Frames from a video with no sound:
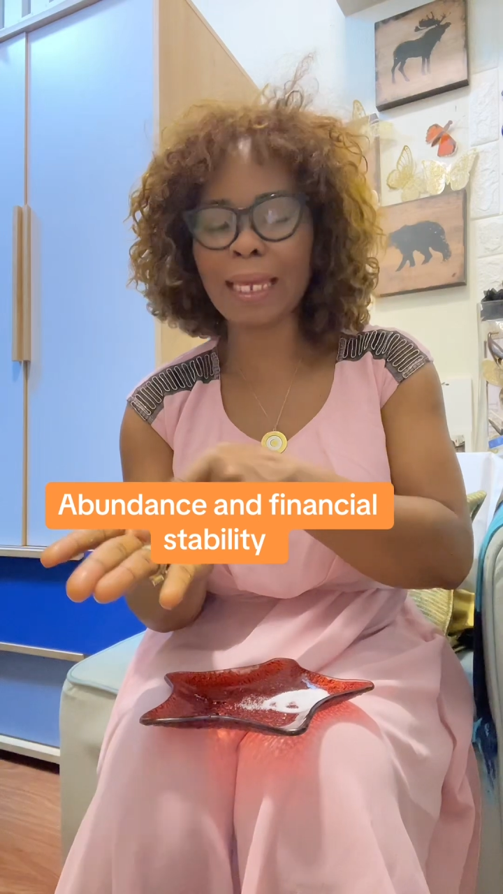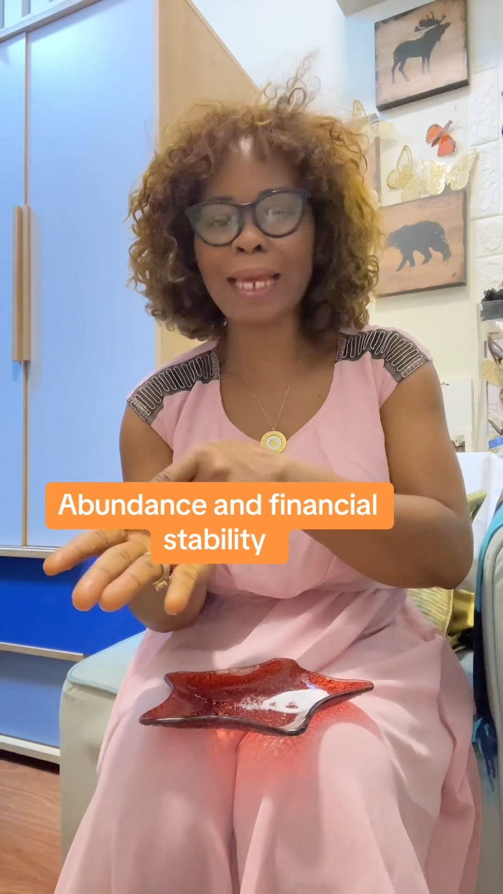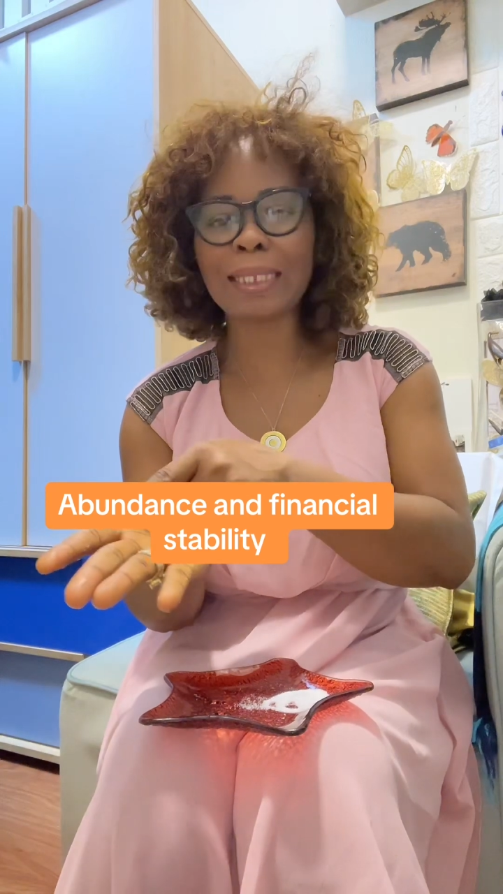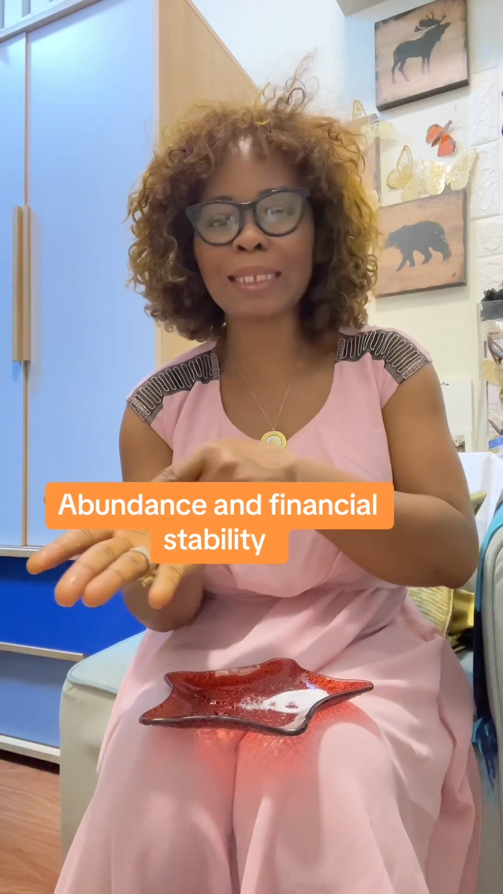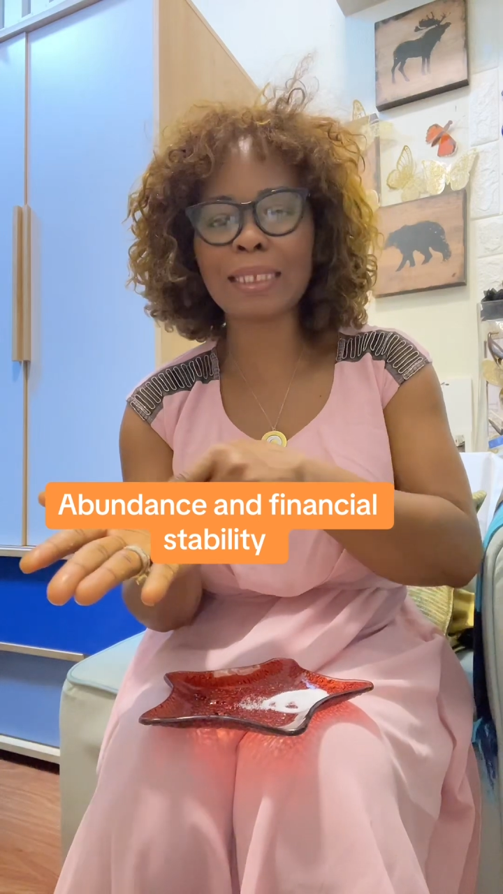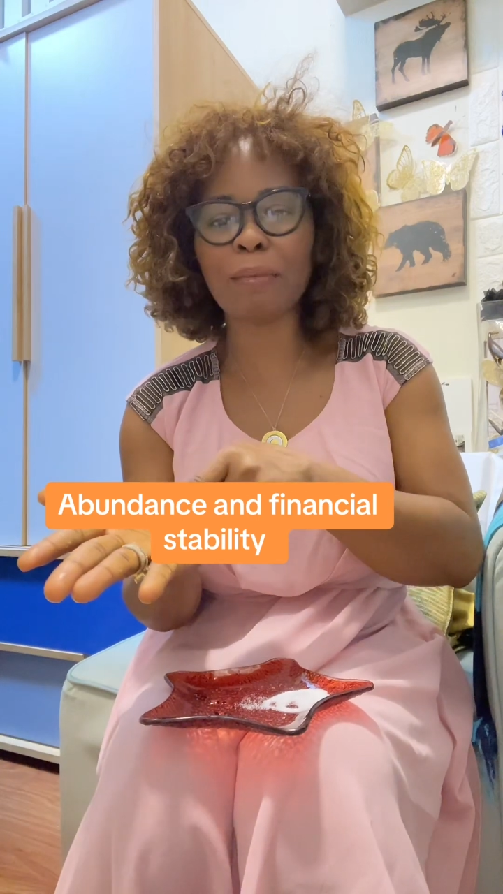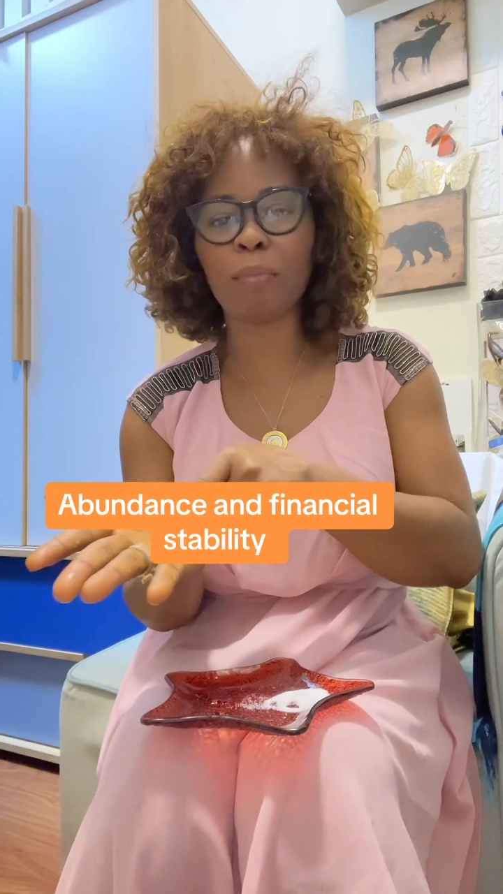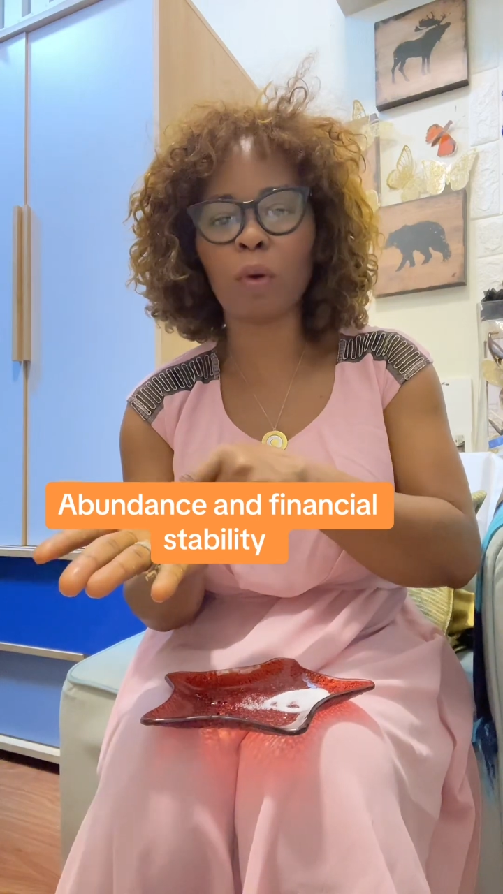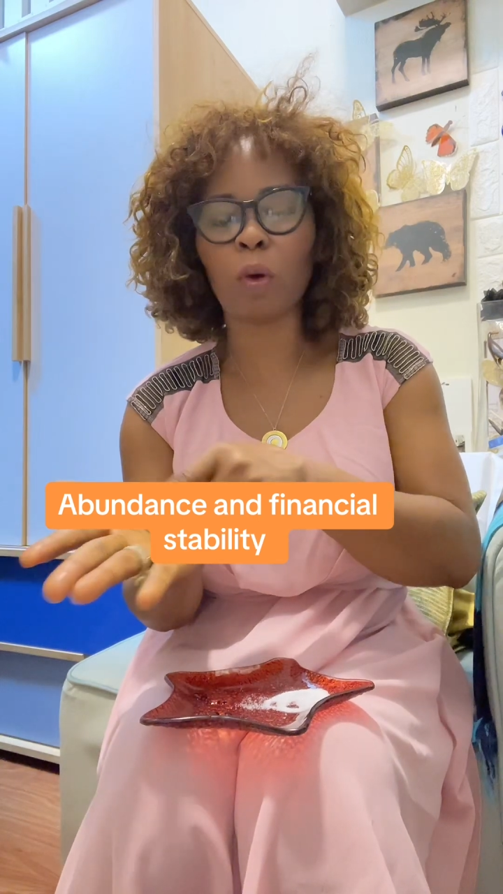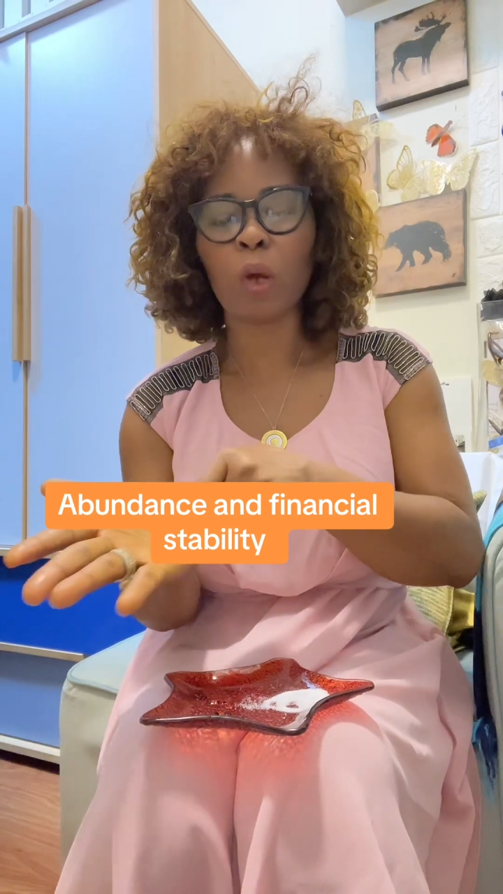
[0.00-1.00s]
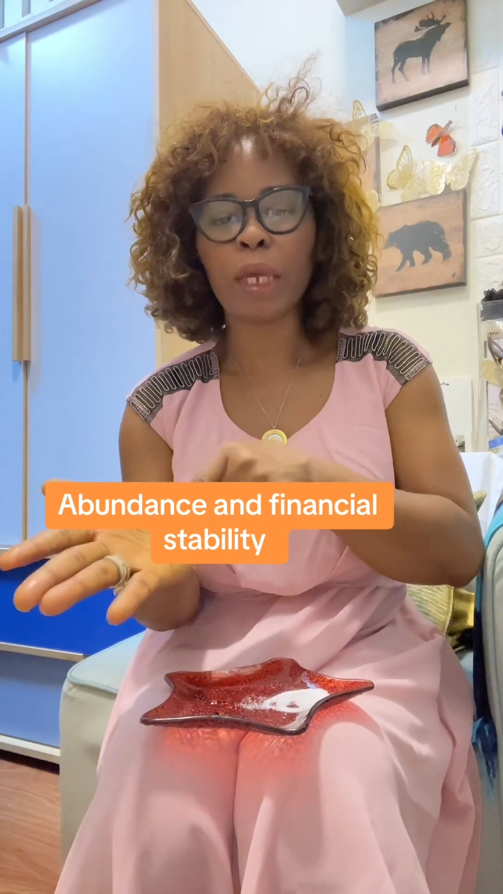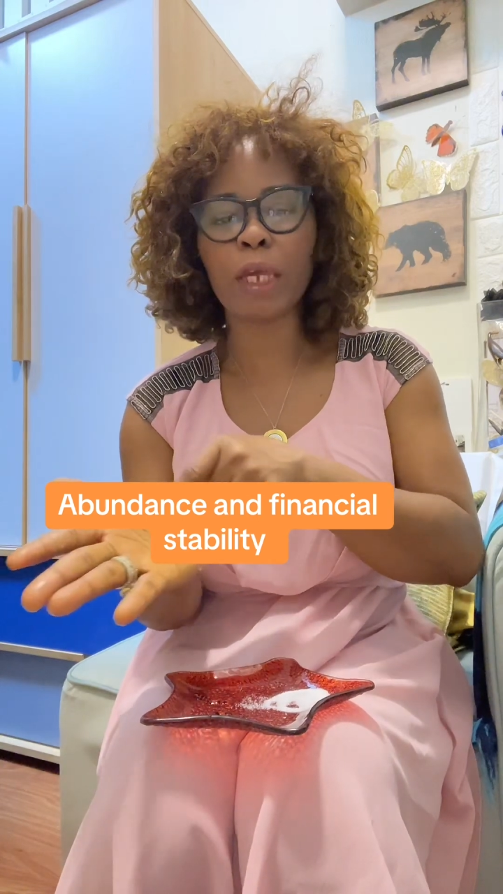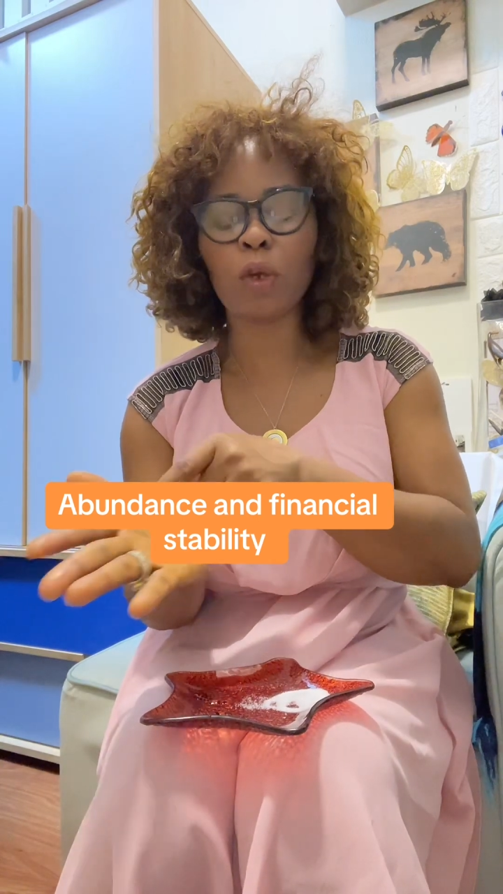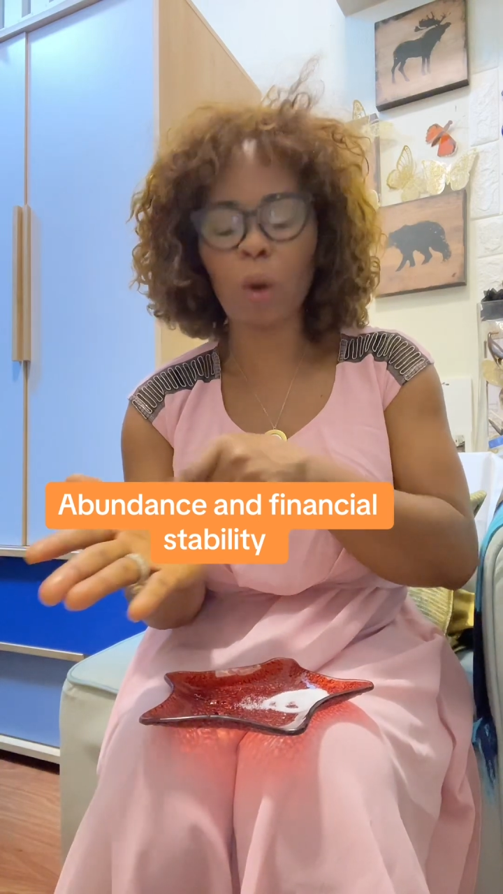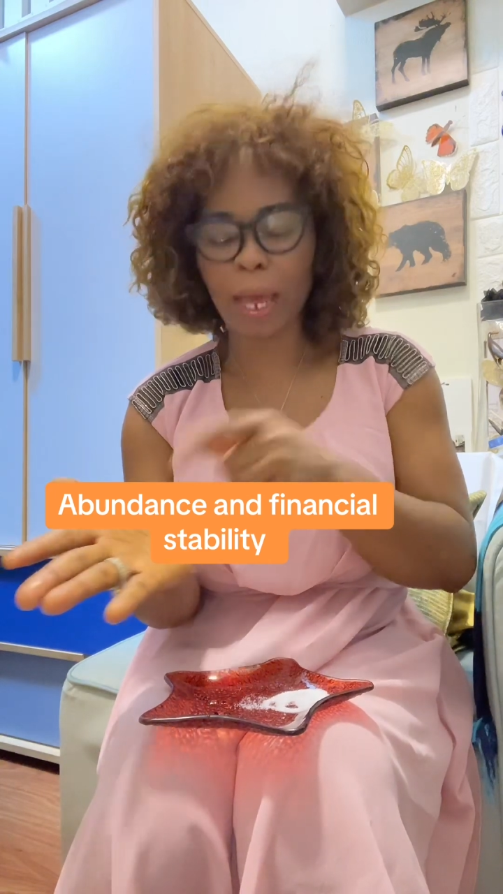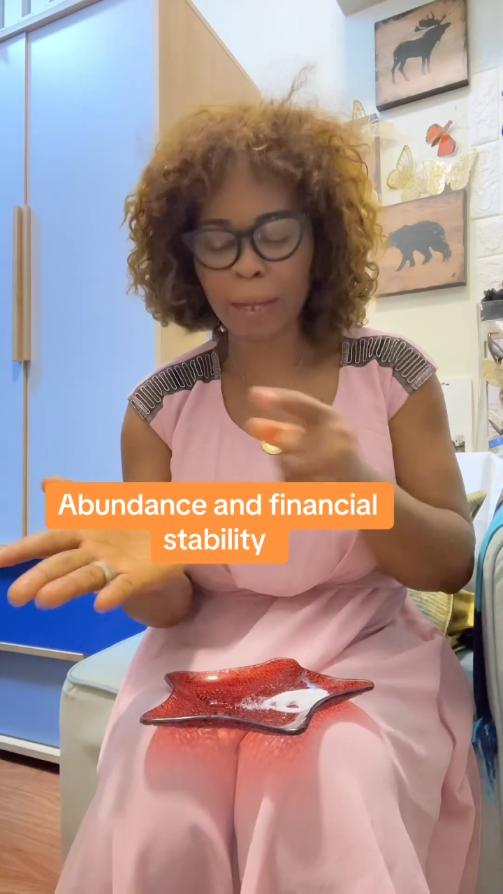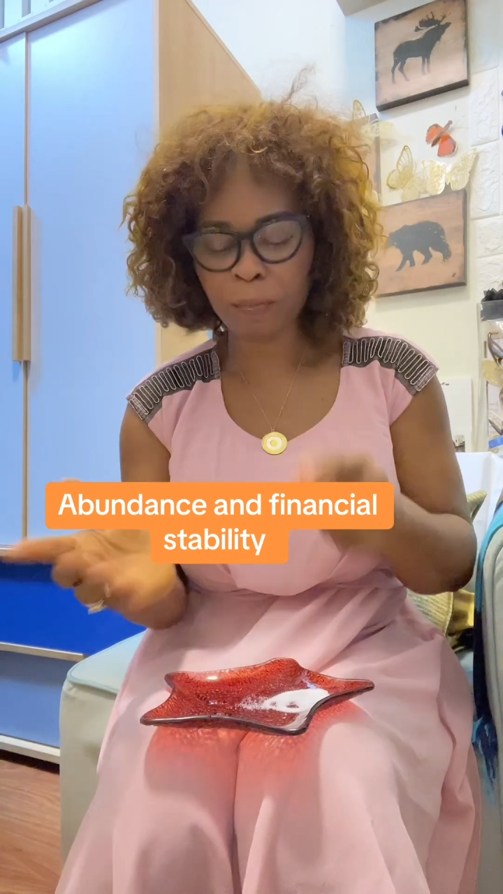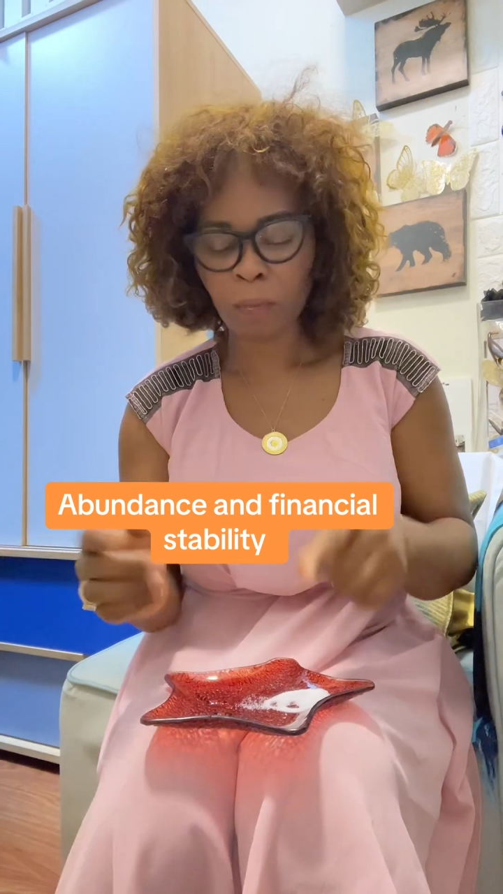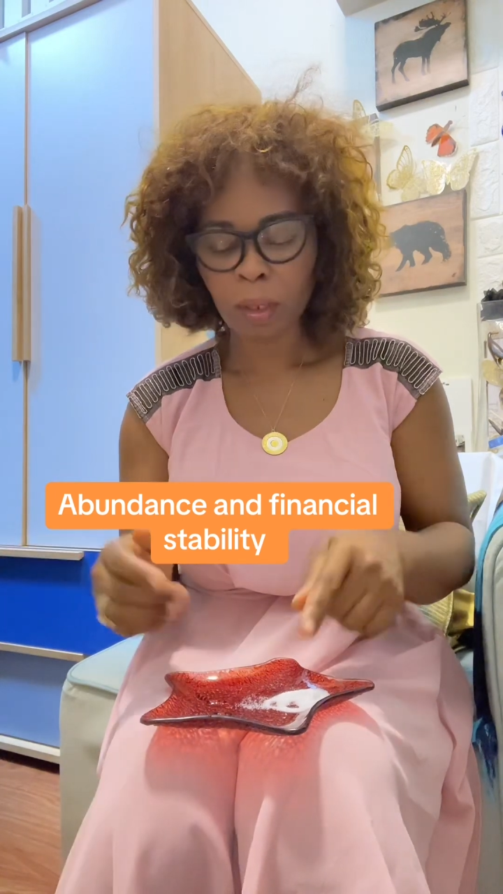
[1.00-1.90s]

eighth symbol in your hand.